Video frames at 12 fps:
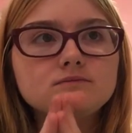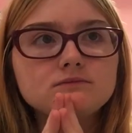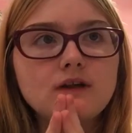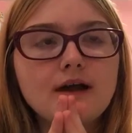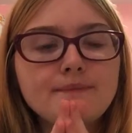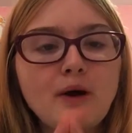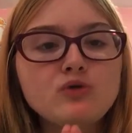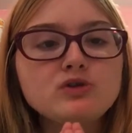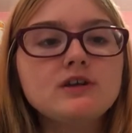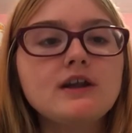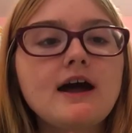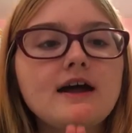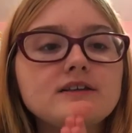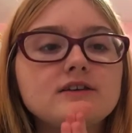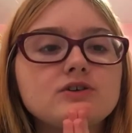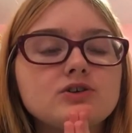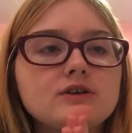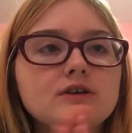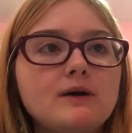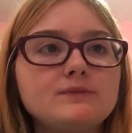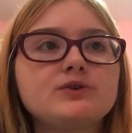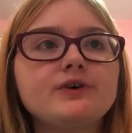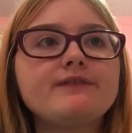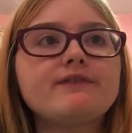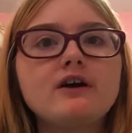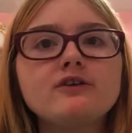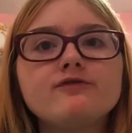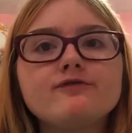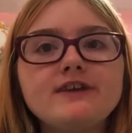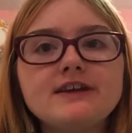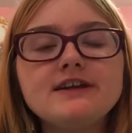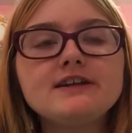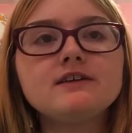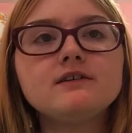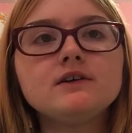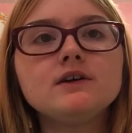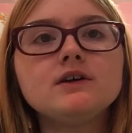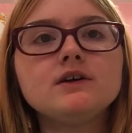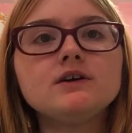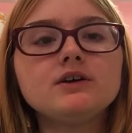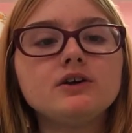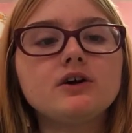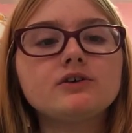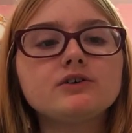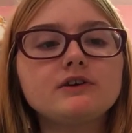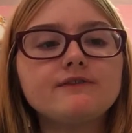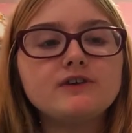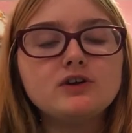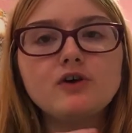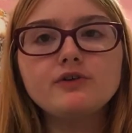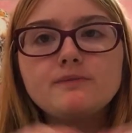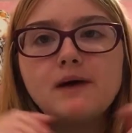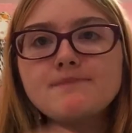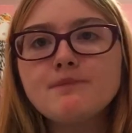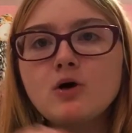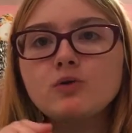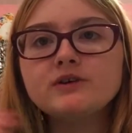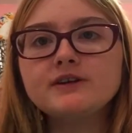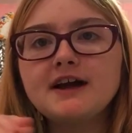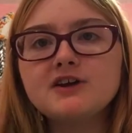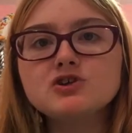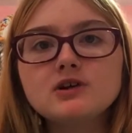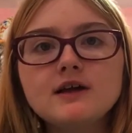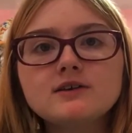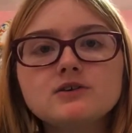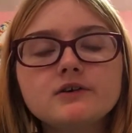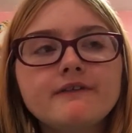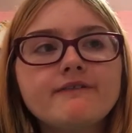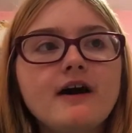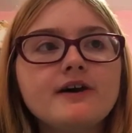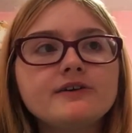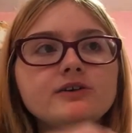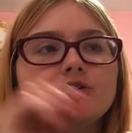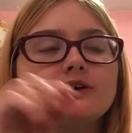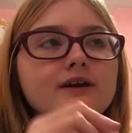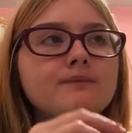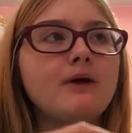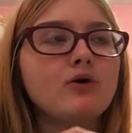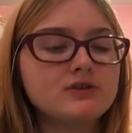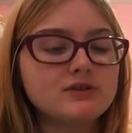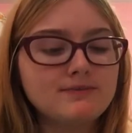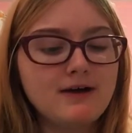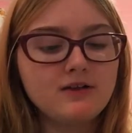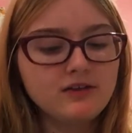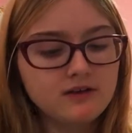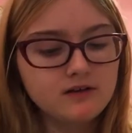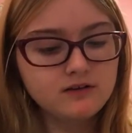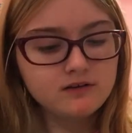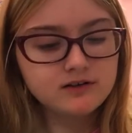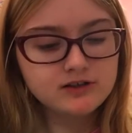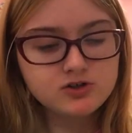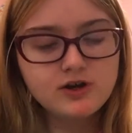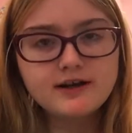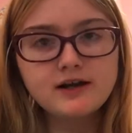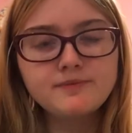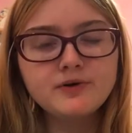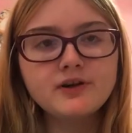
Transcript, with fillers: I posted it on this um, so far feed you know so if you go to my post section on Storyfire and you look at a post about the this track I put